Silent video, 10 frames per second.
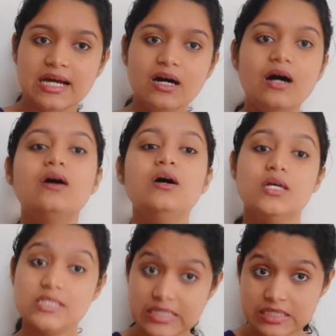a
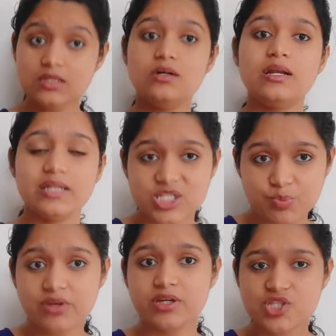senior and
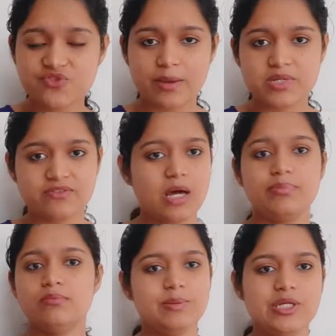experienced web
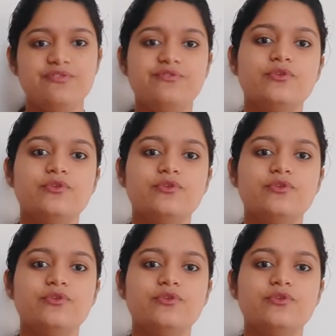developer, maybe,